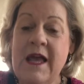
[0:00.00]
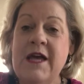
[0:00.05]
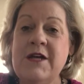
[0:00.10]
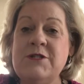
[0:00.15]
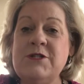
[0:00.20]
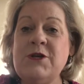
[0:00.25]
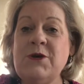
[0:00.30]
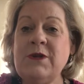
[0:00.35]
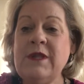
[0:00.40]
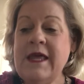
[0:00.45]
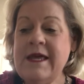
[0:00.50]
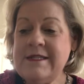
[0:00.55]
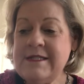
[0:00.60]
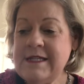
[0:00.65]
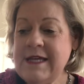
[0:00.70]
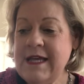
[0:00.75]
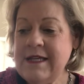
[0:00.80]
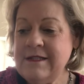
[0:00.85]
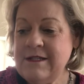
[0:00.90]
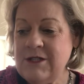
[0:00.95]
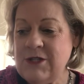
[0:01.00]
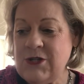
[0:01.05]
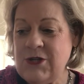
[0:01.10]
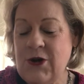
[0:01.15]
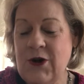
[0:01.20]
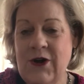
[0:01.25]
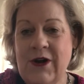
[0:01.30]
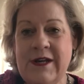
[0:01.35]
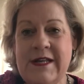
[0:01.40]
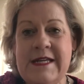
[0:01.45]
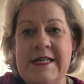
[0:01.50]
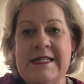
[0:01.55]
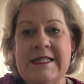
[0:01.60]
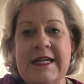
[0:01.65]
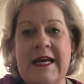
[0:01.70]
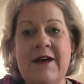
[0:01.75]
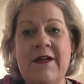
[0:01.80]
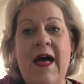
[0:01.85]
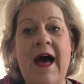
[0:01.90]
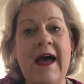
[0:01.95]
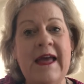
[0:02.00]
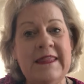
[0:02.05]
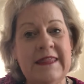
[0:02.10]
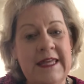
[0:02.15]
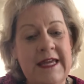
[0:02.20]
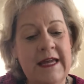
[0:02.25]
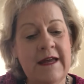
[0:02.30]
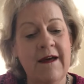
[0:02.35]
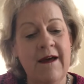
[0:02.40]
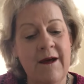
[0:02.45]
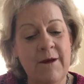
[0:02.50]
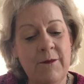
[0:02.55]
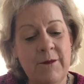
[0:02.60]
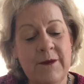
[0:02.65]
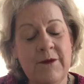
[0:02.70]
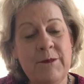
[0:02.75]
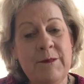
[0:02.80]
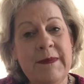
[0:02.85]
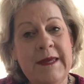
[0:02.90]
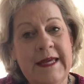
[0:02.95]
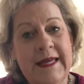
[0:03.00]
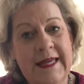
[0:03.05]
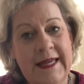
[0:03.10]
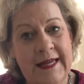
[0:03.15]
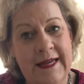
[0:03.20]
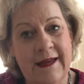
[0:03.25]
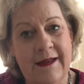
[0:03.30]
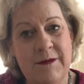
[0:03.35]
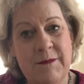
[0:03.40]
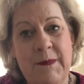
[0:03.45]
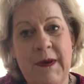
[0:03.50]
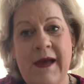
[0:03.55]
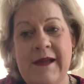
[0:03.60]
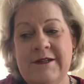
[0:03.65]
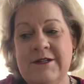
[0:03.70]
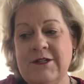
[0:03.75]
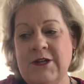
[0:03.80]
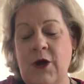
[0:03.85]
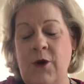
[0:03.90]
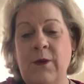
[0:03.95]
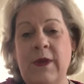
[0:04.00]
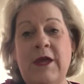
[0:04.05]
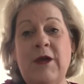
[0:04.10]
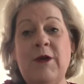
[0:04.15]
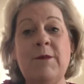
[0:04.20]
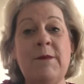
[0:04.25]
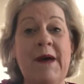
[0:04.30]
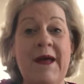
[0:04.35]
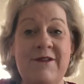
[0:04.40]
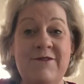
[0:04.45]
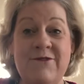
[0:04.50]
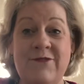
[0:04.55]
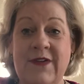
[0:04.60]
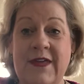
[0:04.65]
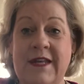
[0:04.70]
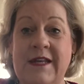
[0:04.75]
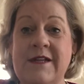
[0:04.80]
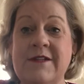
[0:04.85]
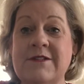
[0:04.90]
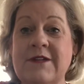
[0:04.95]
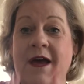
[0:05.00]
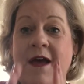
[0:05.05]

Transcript: So let's get started. I think I will begin by showing you my finish.